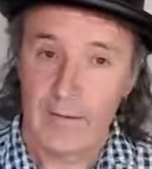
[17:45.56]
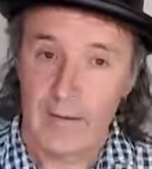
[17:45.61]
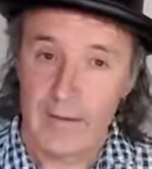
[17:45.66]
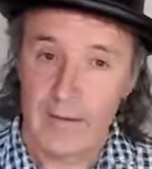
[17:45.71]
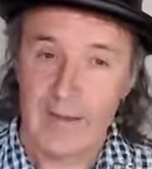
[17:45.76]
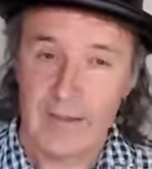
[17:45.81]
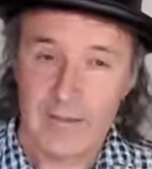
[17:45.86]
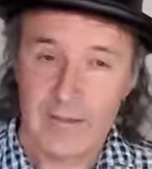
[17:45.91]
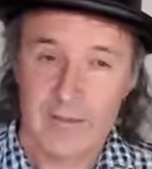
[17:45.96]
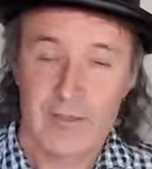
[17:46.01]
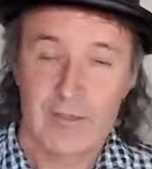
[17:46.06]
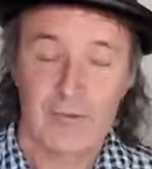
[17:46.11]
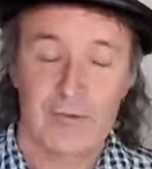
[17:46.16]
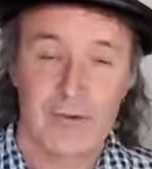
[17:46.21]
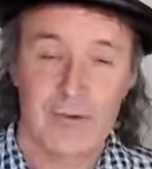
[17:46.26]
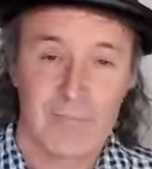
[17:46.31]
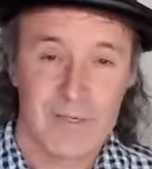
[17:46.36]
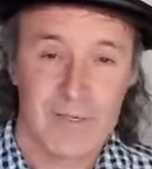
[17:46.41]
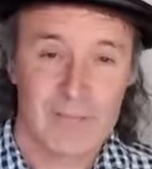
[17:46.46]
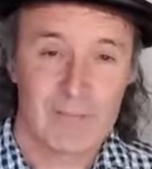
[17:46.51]
Another
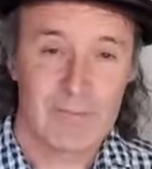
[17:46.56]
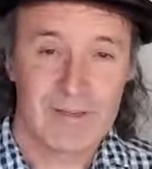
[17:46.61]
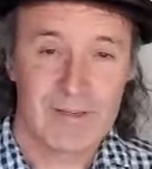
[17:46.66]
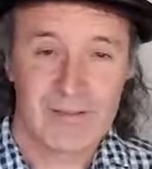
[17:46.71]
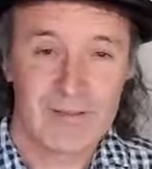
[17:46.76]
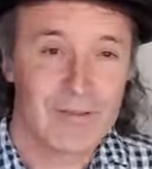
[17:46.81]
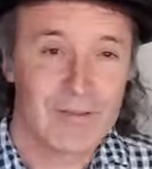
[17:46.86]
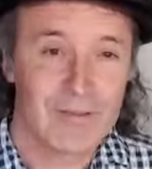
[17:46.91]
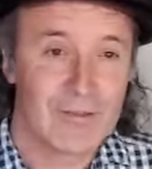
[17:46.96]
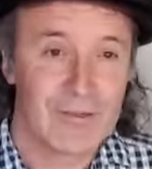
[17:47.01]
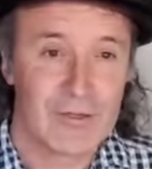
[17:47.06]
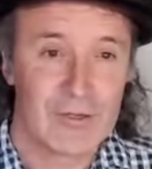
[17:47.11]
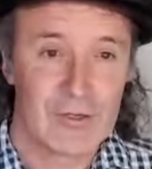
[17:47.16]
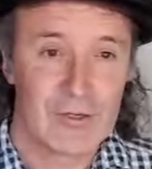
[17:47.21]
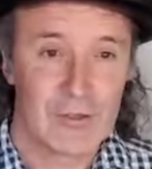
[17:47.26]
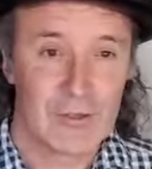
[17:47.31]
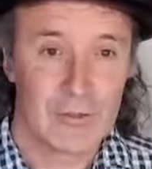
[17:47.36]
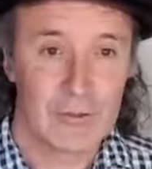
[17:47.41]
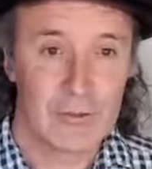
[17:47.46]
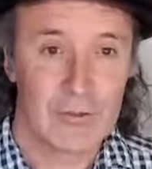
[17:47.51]
story must be acknowledged
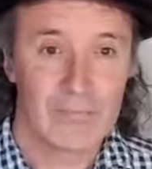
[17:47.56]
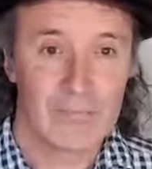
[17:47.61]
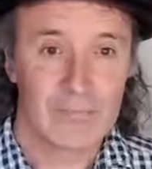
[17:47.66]
too.